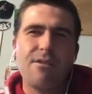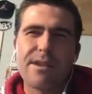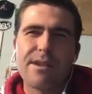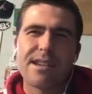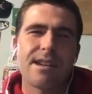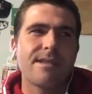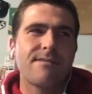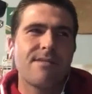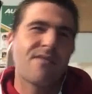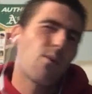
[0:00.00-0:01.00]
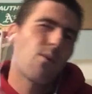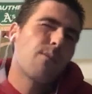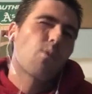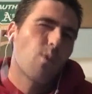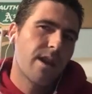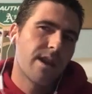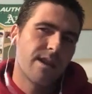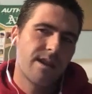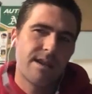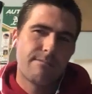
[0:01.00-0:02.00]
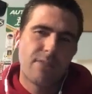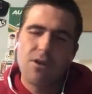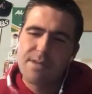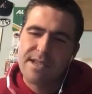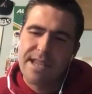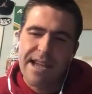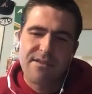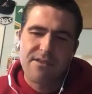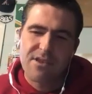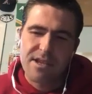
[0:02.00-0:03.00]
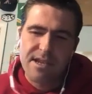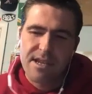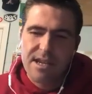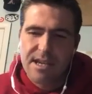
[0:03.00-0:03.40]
but it's like he has one more win. Mahomes' stats are just